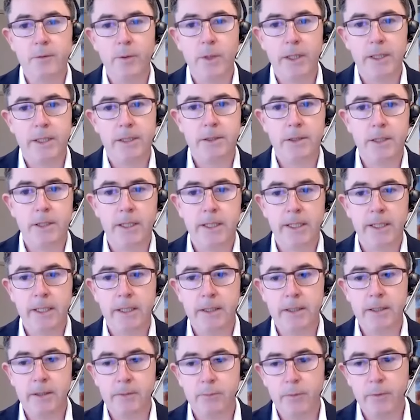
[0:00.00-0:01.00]
quite
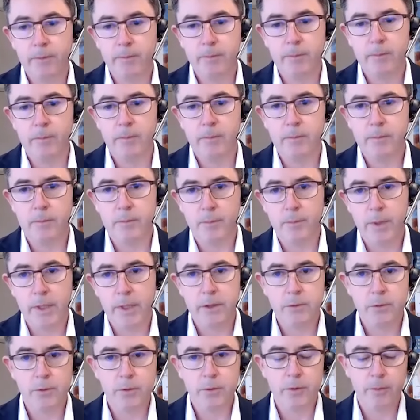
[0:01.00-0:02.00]
exciting. We've
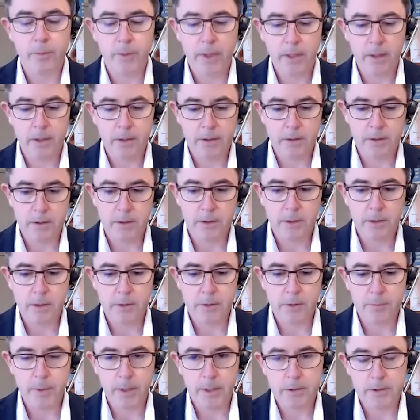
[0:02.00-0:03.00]
been talking a bit, I
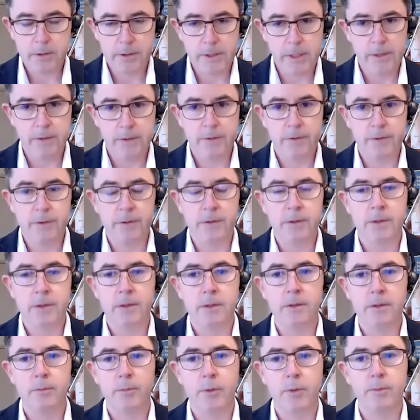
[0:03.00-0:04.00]
suppose, since
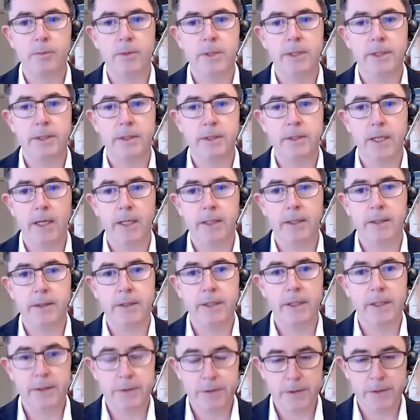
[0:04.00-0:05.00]
probably at the
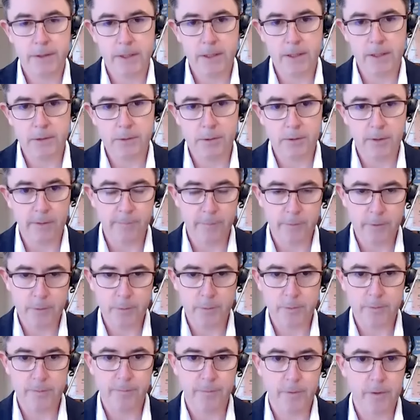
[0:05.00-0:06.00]
Diggers and Dealers Conference
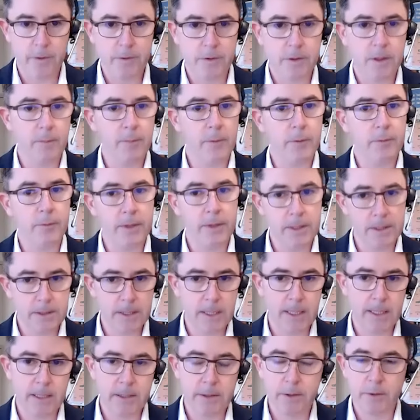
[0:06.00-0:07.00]
was the first time we really
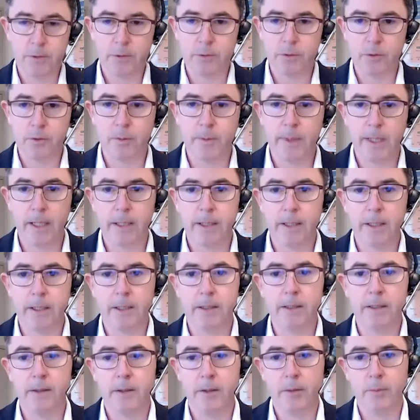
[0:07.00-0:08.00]
started to talk about
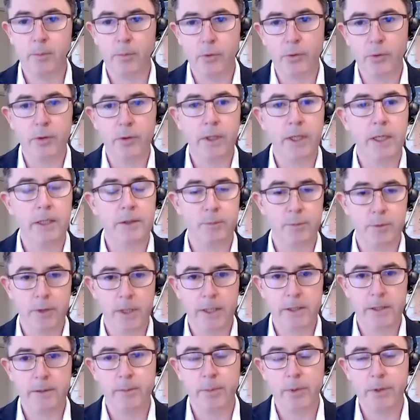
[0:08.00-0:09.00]
the, the broader
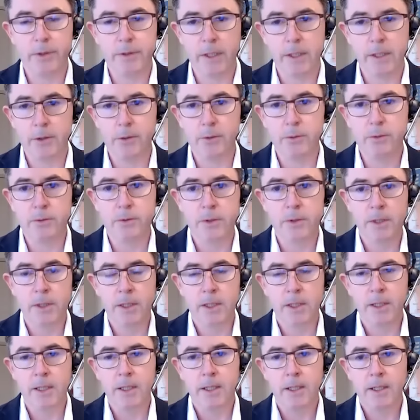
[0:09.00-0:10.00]
exploration potential.
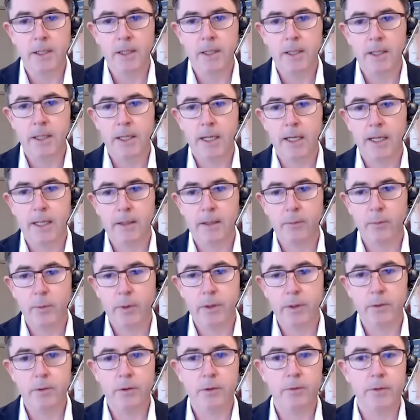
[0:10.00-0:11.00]
Uh,
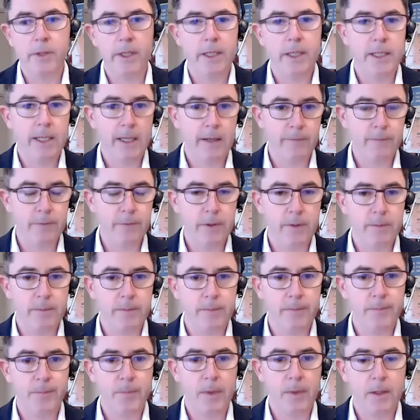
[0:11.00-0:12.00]
we already have
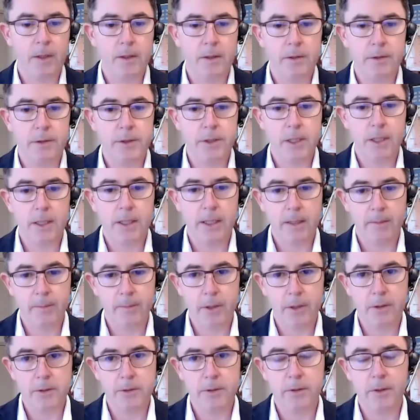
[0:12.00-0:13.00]
some
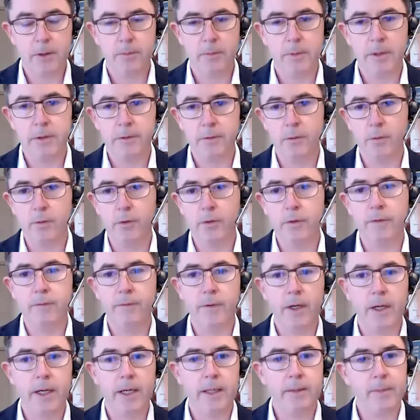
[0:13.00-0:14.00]
geochemical anomalies north of
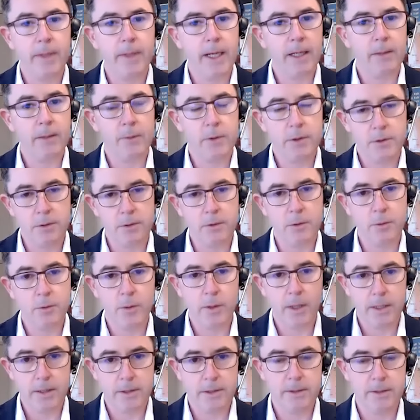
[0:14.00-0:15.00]
Ironbark, which look
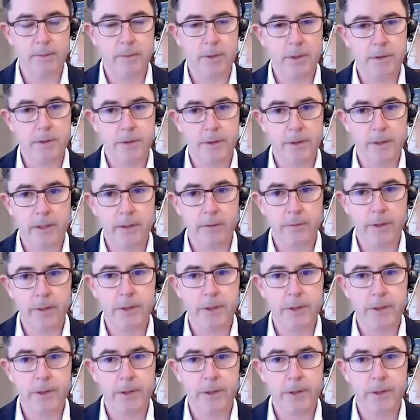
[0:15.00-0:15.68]
quite similar to the